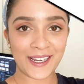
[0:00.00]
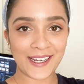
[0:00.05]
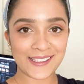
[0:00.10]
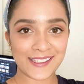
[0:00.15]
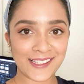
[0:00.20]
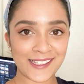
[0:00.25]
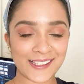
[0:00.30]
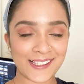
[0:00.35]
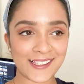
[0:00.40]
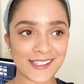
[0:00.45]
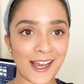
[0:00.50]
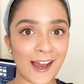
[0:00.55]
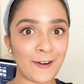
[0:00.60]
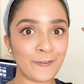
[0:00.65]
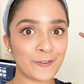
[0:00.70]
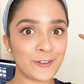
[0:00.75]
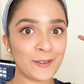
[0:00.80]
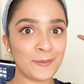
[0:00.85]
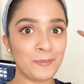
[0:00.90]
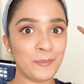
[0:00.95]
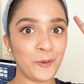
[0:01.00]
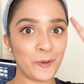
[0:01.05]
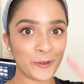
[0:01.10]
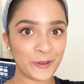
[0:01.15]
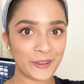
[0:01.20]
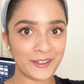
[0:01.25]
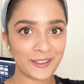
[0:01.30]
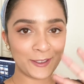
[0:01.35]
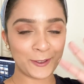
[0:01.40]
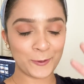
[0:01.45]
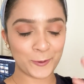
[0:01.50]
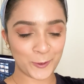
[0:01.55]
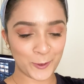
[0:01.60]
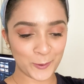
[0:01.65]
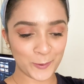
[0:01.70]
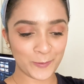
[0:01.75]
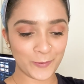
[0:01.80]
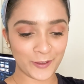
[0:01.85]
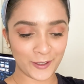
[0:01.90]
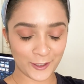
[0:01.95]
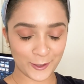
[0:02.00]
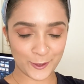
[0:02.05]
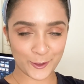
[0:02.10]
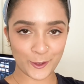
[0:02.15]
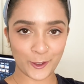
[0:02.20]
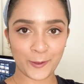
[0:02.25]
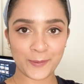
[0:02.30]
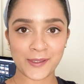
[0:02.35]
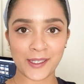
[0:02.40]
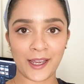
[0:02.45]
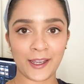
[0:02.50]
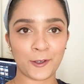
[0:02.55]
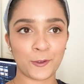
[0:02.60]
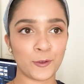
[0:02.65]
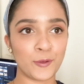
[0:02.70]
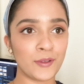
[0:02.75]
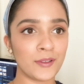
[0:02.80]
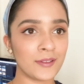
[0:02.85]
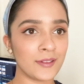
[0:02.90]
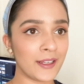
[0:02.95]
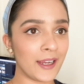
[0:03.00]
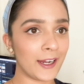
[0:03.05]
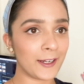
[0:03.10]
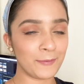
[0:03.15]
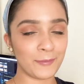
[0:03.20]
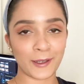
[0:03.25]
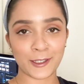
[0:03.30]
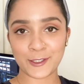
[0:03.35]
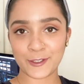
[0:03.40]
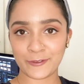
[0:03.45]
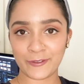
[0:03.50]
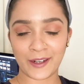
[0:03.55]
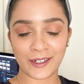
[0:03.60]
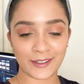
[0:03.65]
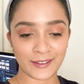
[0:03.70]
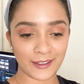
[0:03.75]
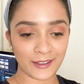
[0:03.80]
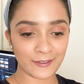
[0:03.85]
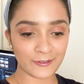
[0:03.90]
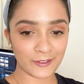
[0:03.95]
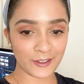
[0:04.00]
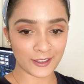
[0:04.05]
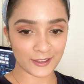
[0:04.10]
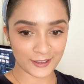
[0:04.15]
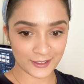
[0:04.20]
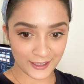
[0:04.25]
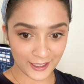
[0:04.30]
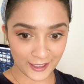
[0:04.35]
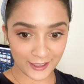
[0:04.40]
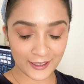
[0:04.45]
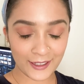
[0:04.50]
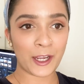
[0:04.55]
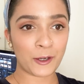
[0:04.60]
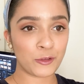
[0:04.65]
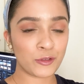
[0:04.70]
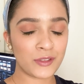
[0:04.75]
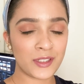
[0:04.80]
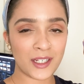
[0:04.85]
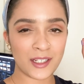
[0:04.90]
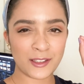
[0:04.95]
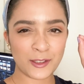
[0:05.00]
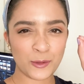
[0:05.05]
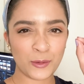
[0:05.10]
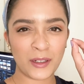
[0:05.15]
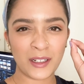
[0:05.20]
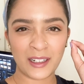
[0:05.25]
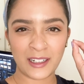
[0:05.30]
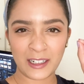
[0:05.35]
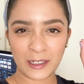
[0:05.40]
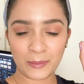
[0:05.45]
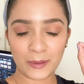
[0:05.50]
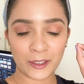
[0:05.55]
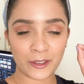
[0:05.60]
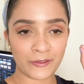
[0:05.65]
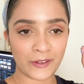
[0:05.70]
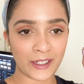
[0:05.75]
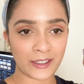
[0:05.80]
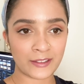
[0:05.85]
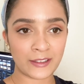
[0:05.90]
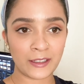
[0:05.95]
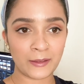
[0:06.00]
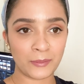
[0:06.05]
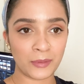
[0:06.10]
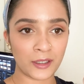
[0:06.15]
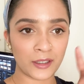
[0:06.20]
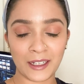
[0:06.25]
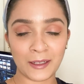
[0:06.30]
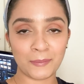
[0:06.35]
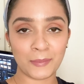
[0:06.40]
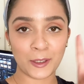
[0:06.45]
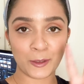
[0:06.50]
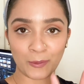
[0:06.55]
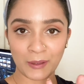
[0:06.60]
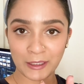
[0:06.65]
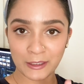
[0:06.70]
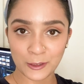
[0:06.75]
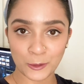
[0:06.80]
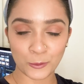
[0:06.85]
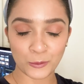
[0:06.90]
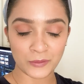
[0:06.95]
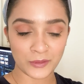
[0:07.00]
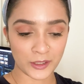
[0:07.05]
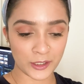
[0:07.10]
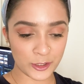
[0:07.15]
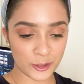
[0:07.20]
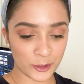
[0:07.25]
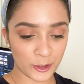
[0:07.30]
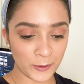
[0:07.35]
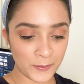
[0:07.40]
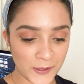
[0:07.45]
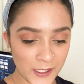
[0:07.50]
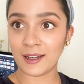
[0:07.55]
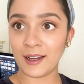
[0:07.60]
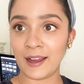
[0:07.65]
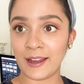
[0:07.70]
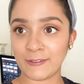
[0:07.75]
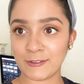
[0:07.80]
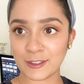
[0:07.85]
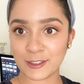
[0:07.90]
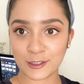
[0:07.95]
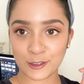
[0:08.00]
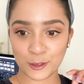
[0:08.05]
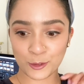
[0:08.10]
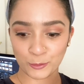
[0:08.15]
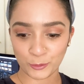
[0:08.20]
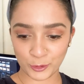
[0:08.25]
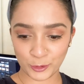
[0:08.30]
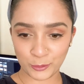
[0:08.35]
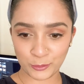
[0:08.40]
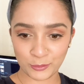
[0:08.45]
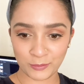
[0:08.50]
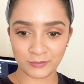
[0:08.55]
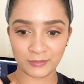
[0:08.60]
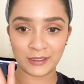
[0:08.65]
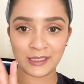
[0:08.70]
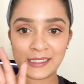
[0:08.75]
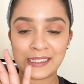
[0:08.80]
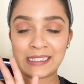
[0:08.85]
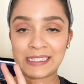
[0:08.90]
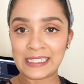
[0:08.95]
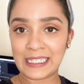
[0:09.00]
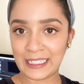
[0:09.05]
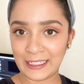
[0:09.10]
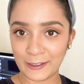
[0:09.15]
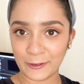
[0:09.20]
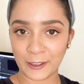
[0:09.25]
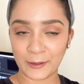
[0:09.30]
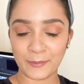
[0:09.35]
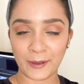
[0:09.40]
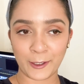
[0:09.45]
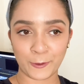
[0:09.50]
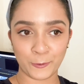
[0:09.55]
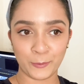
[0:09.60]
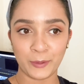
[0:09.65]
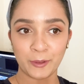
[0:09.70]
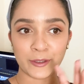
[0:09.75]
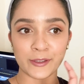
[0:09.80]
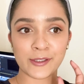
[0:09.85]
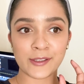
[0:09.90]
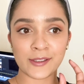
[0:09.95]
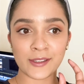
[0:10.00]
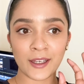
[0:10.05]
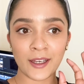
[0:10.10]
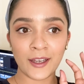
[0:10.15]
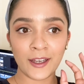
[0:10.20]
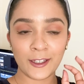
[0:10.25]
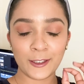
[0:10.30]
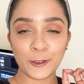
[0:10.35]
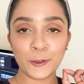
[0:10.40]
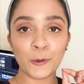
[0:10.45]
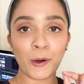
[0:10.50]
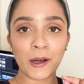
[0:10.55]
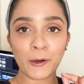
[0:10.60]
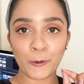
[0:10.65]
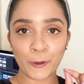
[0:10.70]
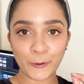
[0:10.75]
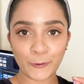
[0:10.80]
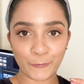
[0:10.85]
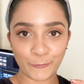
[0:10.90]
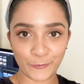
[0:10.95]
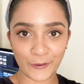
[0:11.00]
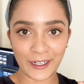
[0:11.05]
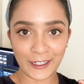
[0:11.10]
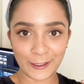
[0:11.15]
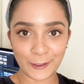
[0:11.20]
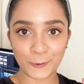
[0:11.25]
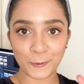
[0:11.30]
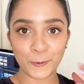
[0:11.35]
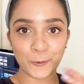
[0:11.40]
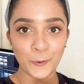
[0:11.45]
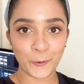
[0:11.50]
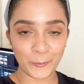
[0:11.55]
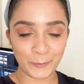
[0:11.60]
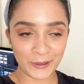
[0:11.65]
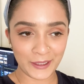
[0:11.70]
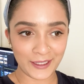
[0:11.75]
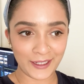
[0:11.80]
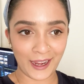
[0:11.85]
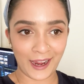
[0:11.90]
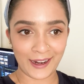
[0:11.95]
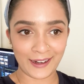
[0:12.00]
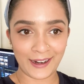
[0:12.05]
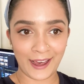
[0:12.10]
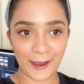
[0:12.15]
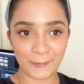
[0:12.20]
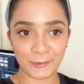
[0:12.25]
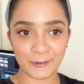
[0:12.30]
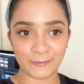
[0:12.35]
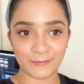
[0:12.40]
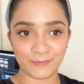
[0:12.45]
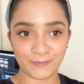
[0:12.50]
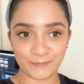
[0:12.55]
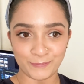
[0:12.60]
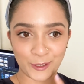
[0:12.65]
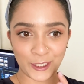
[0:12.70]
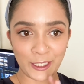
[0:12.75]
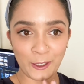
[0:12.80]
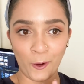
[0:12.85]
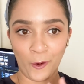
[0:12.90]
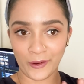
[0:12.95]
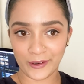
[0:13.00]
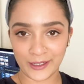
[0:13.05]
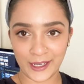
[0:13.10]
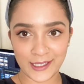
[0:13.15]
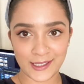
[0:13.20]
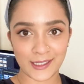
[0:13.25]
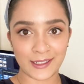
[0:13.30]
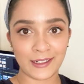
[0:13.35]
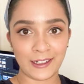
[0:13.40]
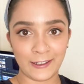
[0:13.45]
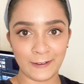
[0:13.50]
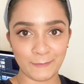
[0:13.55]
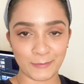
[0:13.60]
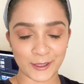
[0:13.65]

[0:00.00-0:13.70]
guys, this is after both the YouTube workshops. I couldn't get much of editing work done. I could just do a little bit of editing work in between the two workshops. Yeah, I will just show you the scene in my room because you are going to faint. You know me and I'm a pretty organized and clean